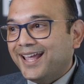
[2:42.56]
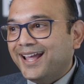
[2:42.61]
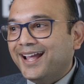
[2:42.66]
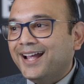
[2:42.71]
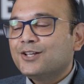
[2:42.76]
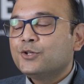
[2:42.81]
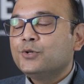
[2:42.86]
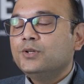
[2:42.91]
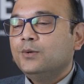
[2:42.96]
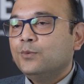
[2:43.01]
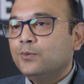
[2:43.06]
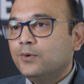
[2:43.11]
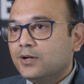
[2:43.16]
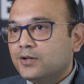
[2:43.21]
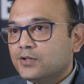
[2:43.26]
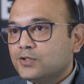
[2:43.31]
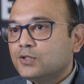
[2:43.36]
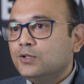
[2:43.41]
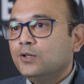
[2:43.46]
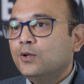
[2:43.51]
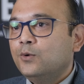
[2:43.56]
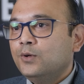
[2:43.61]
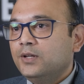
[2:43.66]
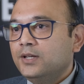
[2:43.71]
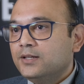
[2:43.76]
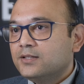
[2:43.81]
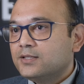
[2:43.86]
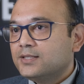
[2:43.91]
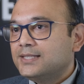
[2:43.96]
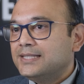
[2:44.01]
actually we're
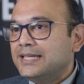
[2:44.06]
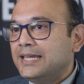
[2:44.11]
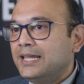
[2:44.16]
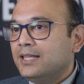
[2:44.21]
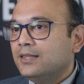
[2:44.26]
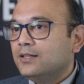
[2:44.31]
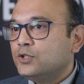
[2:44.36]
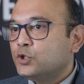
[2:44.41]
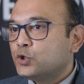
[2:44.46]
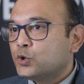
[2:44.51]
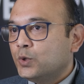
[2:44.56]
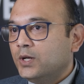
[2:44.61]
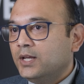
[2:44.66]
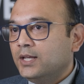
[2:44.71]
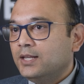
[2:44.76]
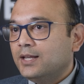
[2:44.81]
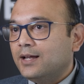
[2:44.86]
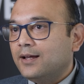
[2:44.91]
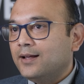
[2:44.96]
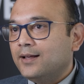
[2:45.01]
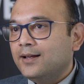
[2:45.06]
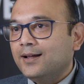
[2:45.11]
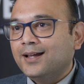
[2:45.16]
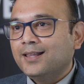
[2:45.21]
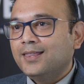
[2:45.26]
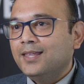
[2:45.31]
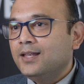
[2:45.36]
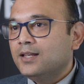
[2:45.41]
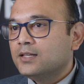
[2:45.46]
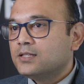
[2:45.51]
slowly seeing the trend. I
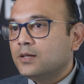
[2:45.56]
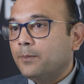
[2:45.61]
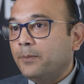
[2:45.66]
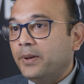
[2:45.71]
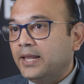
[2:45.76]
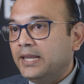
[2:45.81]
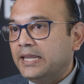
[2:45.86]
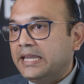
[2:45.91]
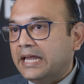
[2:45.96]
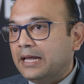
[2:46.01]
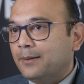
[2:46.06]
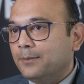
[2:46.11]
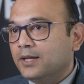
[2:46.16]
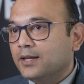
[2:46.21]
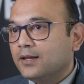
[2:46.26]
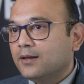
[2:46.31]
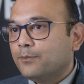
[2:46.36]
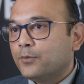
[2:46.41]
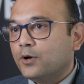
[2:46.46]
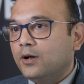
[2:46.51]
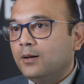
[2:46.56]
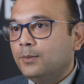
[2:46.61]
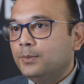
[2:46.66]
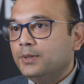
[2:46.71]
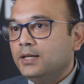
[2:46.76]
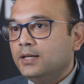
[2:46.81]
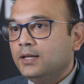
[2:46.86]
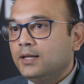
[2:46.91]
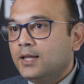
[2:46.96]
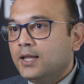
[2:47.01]
think it's a pandemic
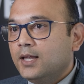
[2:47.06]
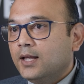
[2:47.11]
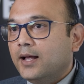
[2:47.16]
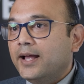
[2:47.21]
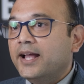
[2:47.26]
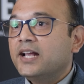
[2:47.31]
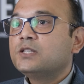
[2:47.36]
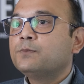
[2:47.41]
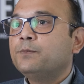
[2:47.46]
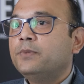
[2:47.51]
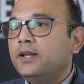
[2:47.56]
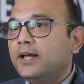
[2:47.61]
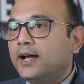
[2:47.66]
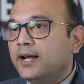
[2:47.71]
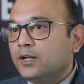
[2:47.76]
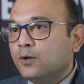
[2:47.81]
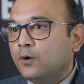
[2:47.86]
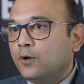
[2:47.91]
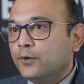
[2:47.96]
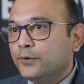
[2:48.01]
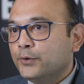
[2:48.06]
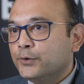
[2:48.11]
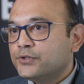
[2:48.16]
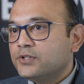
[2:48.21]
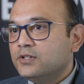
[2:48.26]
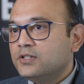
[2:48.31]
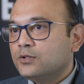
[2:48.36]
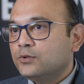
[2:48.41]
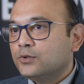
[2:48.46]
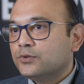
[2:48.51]
probably expedite all those
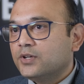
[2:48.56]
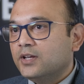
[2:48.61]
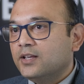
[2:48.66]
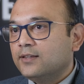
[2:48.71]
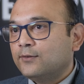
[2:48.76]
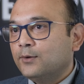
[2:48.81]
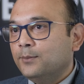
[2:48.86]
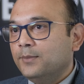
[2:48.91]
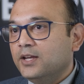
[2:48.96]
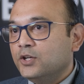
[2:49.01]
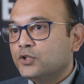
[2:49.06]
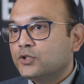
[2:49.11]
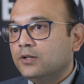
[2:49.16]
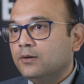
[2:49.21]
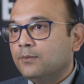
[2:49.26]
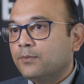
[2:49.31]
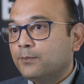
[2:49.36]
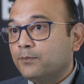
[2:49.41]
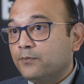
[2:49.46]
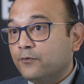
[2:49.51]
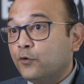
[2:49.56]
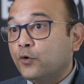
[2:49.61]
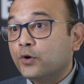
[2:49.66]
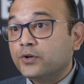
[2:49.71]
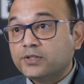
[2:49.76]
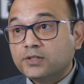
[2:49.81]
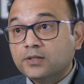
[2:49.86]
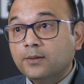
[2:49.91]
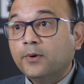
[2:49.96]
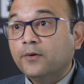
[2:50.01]
digital transformation for
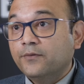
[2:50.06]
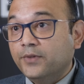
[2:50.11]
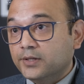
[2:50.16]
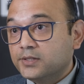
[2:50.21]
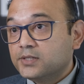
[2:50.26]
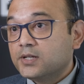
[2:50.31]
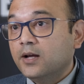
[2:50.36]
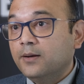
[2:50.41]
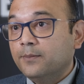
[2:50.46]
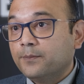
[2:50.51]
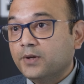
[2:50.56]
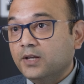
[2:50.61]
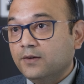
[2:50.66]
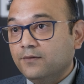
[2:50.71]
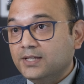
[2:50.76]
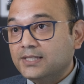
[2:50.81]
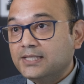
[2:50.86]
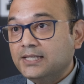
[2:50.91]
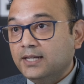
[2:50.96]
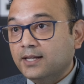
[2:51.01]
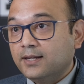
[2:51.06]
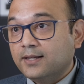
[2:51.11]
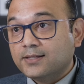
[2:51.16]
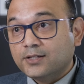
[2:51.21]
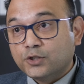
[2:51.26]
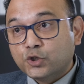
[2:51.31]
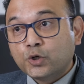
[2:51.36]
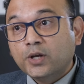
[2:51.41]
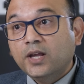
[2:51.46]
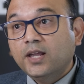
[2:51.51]
some of this company. We see it as a
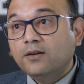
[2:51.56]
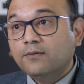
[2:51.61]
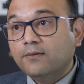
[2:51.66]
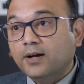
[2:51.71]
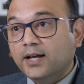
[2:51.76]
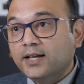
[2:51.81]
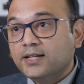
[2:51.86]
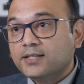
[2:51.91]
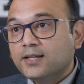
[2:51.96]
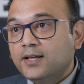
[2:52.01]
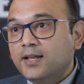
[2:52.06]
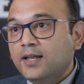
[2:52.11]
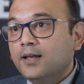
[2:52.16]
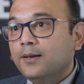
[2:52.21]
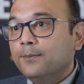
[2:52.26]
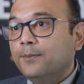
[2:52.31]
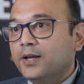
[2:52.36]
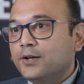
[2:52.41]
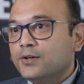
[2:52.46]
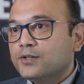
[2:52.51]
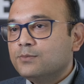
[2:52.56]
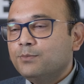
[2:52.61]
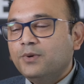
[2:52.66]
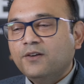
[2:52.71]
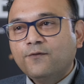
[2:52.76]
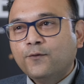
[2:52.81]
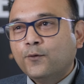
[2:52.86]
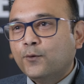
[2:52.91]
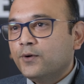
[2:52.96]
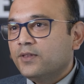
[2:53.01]
trend-wise, because
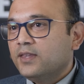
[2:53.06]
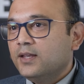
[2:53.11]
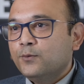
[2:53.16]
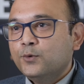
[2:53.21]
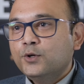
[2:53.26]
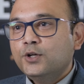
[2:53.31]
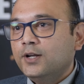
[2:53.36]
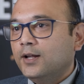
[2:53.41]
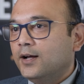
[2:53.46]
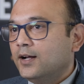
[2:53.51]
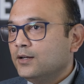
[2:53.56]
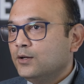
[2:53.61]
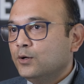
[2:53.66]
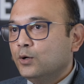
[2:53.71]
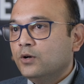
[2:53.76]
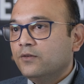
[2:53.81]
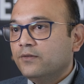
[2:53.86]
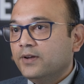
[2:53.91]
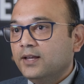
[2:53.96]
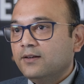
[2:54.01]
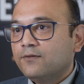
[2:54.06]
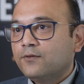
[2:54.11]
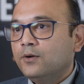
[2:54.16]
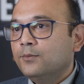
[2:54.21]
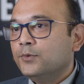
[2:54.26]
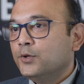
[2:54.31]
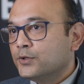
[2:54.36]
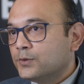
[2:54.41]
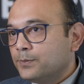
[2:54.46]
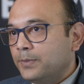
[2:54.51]
before they would not go away from
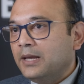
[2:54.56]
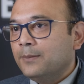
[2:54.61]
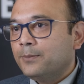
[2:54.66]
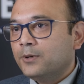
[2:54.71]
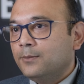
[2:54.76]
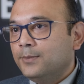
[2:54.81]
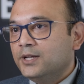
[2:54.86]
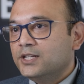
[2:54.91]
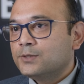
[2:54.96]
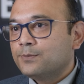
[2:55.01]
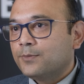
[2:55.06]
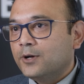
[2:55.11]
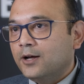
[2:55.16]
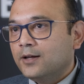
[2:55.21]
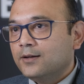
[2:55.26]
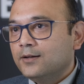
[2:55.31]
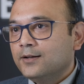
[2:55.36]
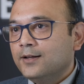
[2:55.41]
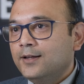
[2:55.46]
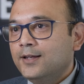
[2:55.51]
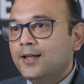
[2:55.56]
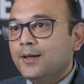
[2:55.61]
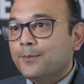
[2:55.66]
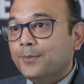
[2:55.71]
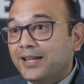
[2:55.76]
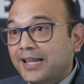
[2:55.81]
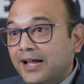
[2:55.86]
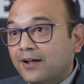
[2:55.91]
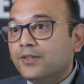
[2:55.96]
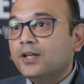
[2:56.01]
those paper-based product,
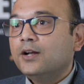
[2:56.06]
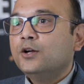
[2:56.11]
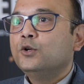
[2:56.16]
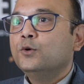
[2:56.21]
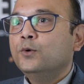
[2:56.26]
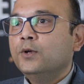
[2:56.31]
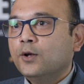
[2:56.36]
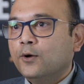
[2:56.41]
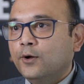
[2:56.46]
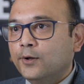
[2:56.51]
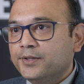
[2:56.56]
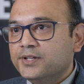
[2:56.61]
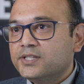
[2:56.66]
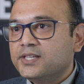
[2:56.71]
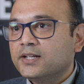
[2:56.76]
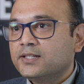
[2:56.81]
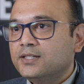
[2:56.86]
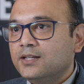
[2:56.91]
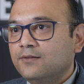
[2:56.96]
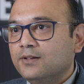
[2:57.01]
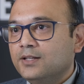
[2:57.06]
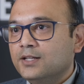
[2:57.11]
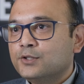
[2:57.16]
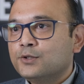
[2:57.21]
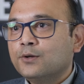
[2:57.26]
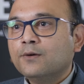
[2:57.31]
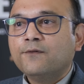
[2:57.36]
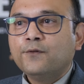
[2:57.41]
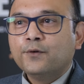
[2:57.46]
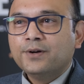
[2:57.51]
but now they are doing all this activity.
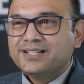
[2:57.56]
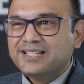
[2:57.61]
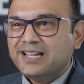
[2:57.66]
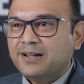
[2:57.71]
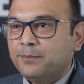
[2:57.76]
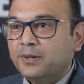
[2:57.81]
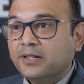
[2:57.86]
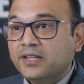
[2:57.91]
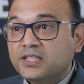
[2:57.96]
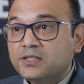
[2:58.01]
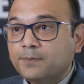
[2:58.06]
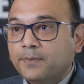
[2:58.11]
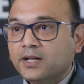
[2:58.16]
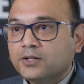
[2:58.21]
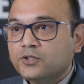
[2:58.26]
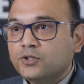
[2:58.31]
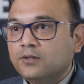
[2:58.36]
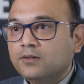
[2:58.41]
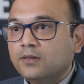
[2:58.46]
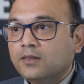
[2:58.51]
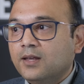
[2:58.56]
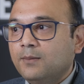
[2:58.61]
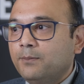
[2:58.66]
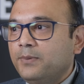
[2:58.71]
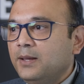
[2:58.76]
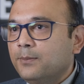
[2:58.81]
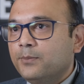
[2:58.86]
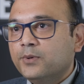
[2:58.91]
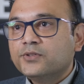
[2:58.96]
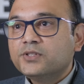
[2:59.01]
So for example, inspection.
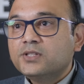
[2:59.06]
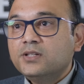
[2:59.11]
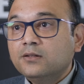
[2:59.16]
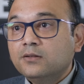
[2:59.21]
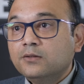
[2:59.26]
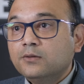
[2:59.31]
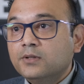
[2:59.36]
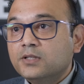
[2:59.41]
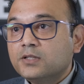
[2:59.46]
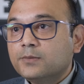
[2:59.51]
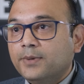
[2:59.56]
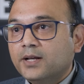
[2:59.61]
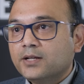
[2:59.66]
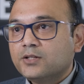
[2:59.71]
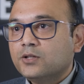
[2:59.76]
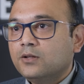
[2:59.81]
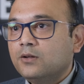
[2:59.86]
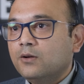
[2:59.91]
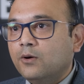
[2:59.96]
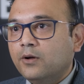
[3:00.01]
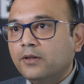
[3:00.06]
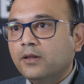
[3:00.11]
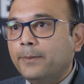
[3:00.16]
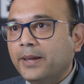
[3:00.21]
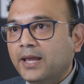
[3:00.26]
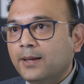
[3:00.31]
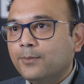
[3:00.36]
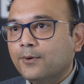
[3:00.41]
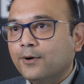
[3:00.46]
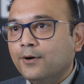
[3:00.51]
People still do inspection on the
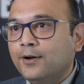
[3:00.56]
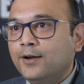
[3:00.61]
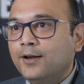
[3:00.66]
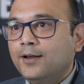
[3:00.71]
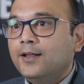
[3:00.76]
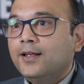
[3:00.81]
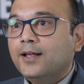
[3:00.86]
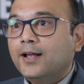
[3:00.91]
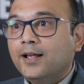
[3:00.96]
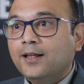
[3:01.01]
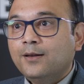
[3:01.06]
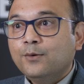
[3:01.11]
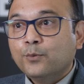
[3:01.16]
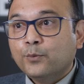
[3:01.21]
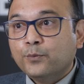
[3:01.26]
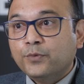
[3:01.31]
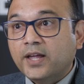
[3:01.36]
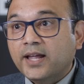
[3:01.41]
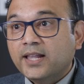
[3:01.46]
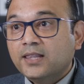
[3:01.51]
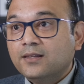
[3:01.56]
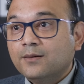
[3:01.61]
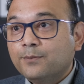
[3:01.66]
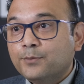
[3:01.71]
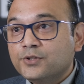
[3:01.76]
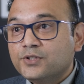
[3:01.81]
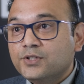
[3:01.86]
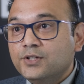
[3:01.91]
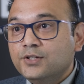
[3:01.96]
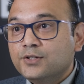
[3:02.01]
paper, and that the
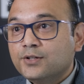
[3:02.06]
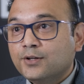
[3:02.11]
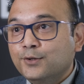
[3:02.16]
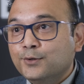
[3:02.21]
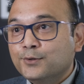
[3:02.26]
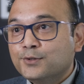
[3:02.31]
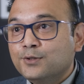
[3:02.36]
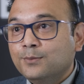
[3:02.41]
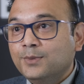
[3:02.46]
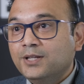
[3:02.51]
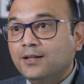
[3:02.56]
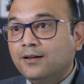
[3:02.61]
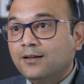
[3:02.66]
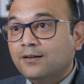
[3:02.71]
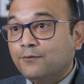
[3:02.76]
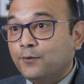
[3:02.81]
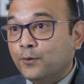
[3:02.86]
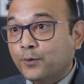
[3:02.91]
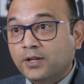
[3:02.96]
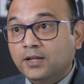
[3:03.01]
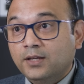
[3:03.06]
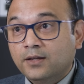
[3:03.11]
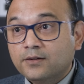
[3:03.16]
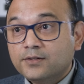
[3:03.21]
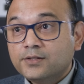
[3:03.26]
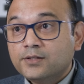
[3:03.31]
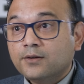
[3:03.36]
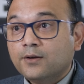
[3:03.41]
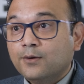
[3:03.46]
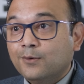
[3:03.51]
procedure used to be done 40
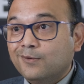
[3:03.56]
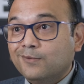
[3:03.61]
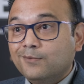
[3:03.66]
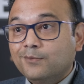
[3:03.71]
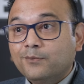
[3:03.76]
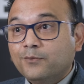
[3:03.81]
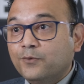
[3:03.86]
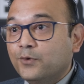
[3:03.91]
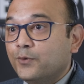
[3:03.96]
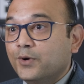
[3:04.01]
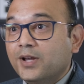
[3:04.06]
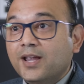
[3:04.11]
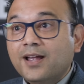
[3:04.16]
years ago, but we